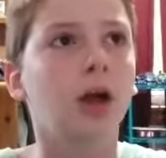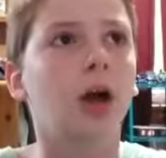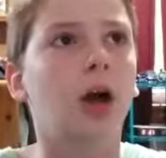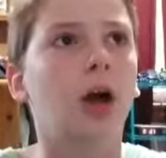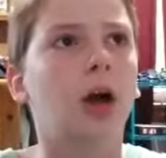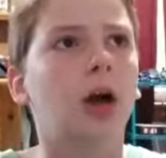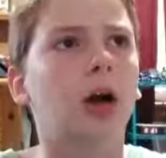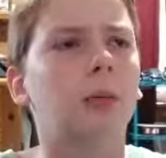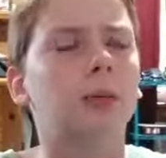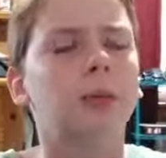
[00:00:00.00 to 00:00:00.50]

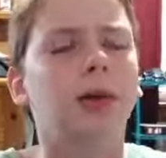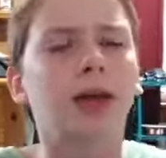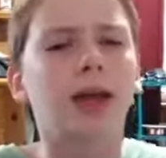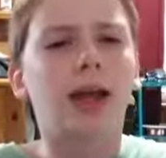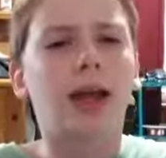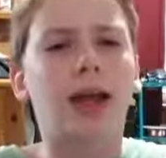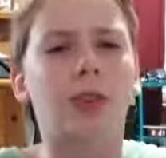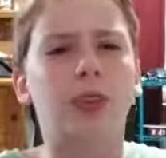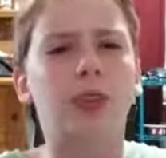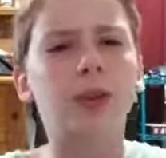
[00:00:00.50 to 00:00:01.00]
Um,
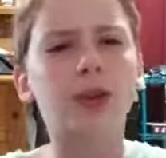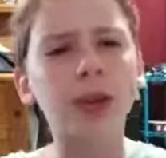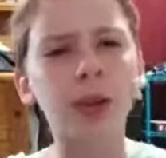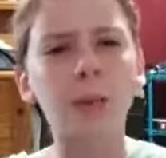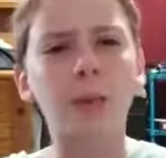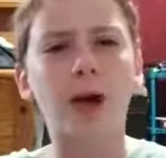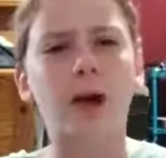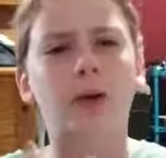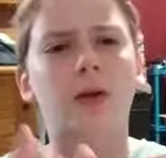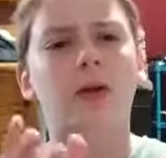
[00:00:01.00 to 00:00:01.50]
and think
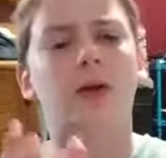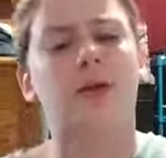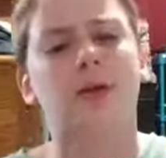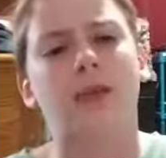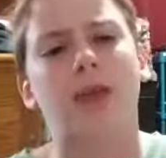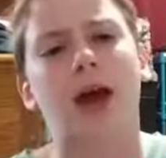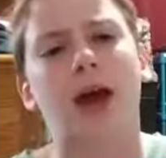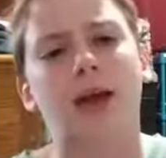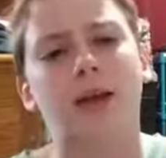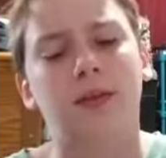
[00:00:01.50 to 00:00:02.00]
about it
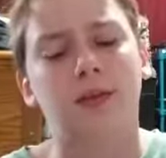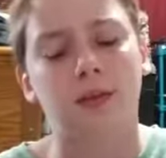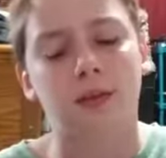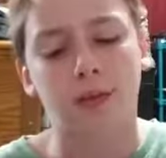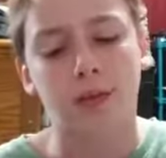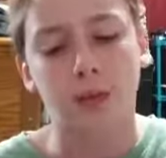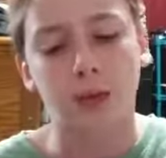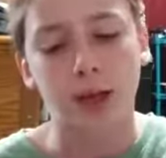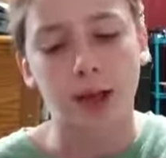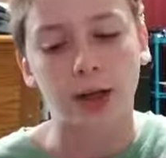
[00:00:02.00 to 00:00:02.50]
that
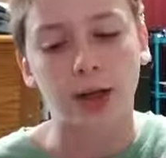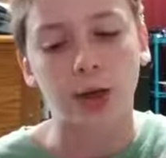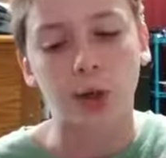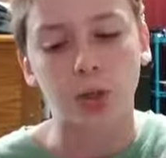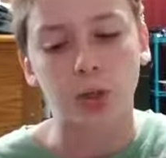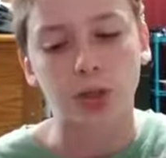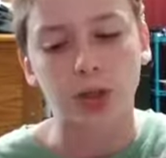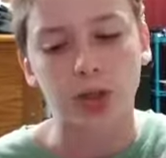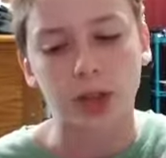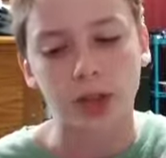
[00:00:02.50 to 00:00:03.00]

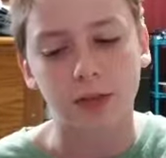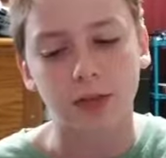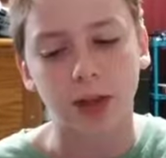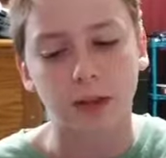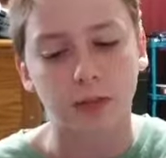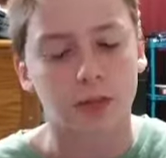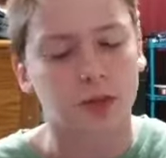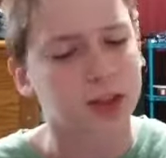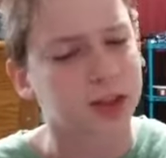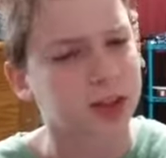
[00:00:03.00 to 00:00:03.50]
Thanos, even
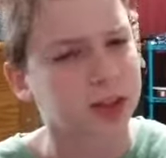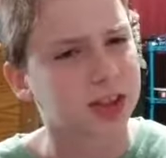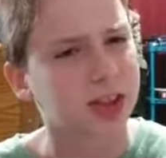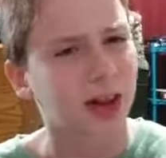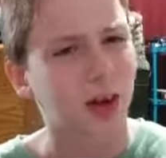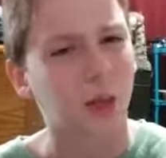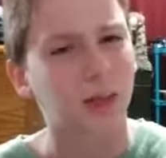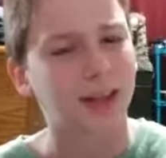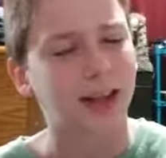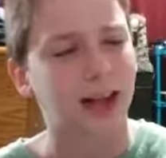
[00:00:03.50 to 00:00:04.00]
if he
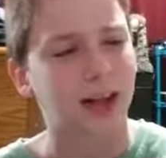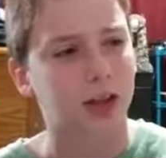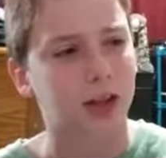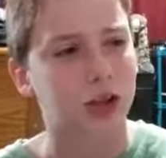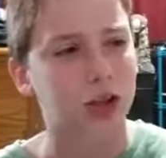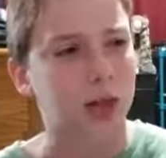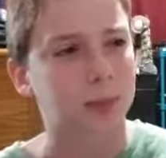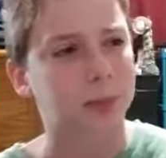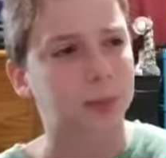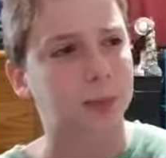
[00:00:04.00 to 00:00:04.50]
only had a
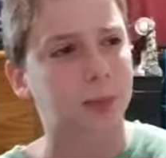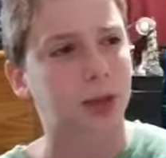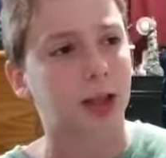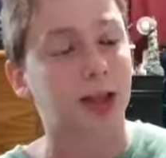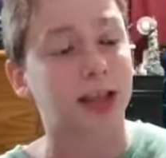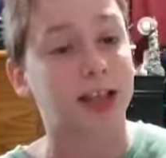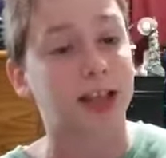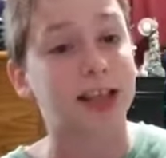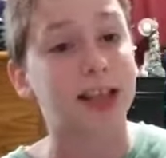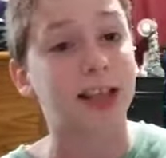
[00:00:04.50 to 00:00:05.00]
drop of
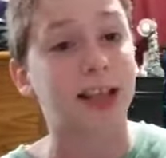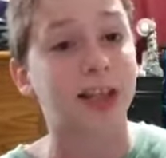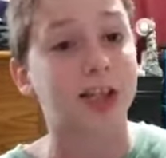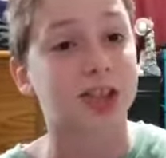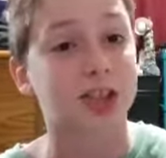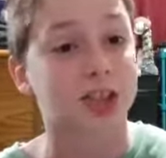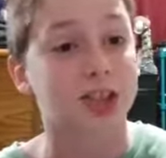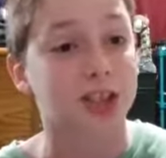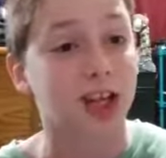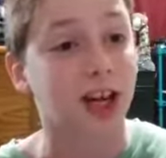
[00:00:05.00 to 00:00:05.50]
blood, he
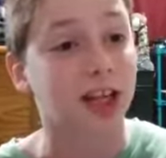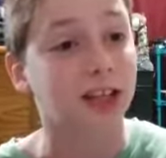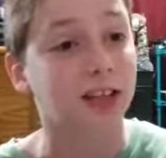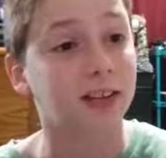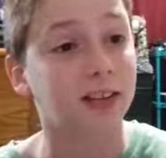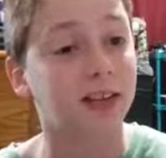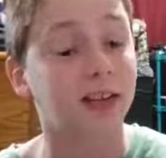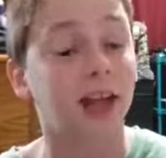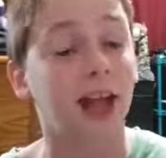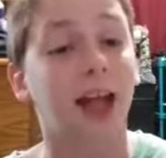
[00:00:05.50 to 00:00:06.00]
is a
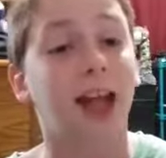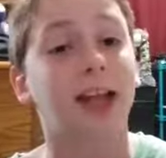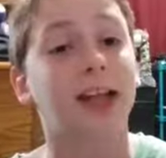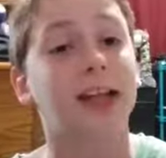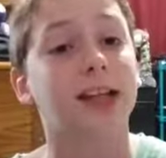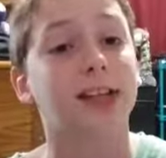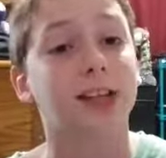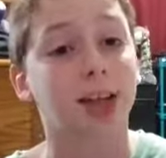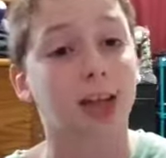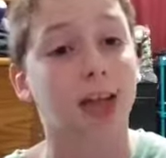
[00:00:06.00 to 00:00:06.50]
Titan and
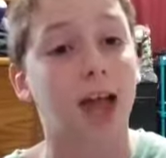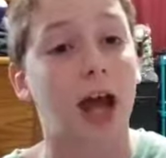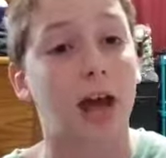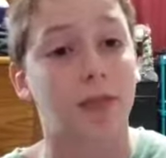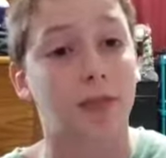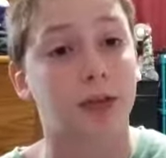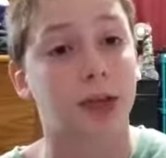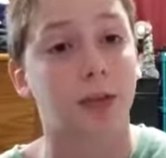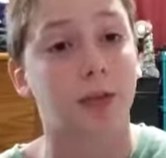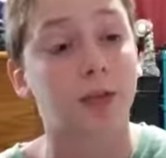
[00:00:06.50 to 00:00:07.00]
he did
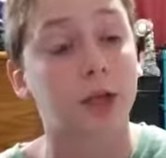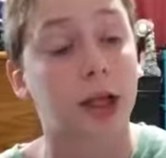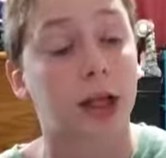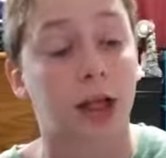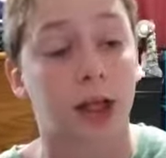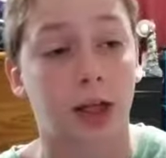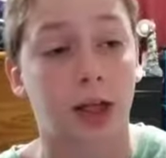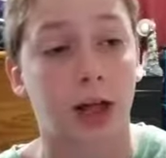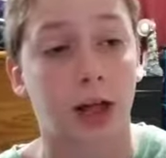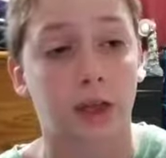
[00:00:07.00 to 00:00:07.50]
have the
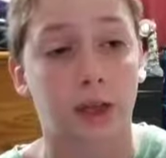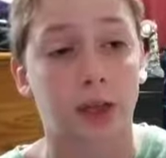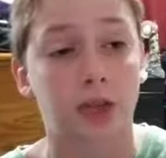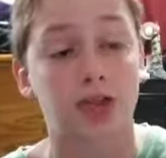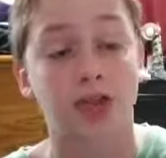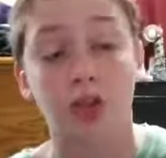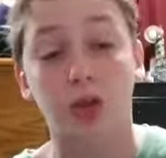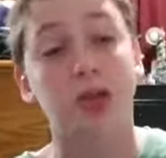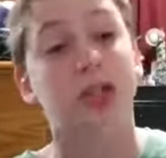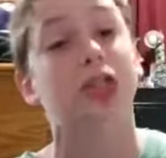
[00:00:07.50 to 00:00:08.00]
Infinity Gauntlet.
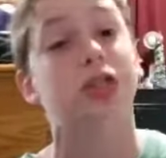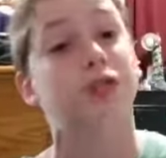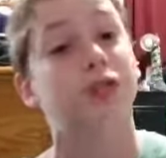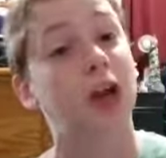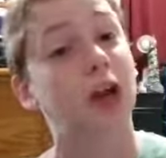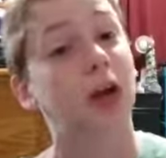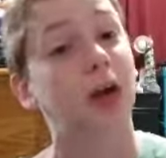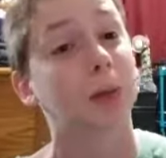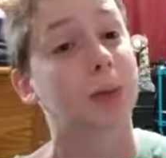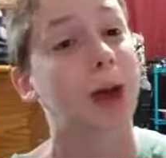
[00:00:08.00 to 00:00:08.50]
So he's
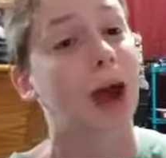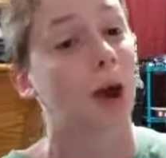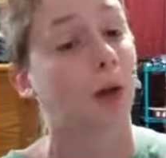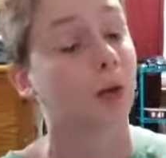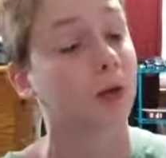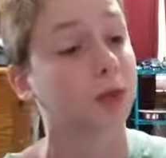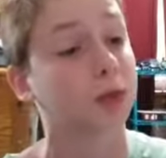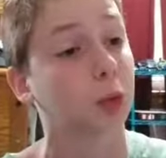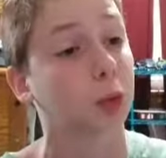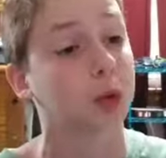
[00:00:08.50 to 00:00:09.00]
very
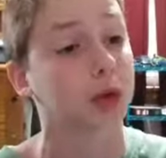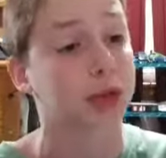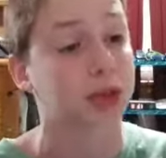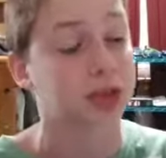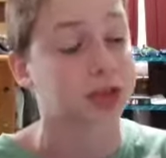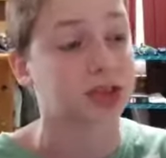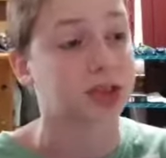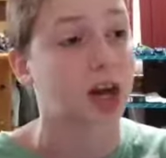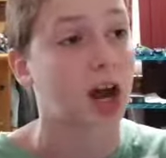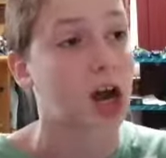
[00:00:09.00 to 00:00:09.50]
powerful
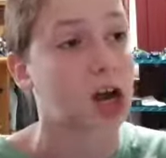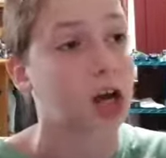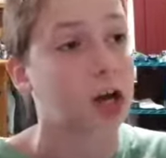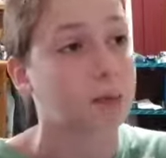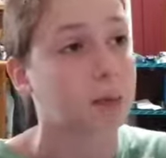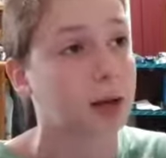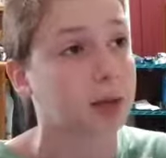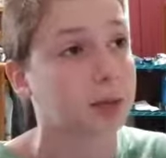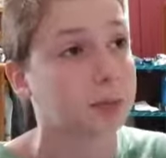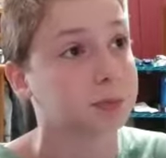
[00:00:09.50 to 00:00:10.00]
against Iron
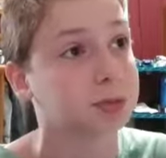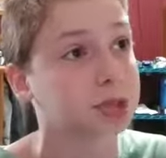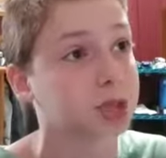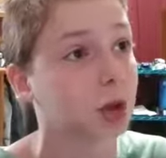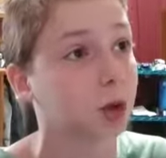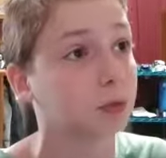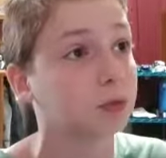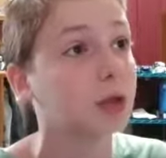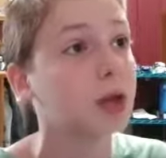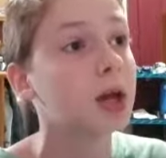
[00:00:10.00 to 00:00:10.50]
Man
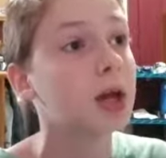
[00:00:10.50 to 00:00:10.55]
himself.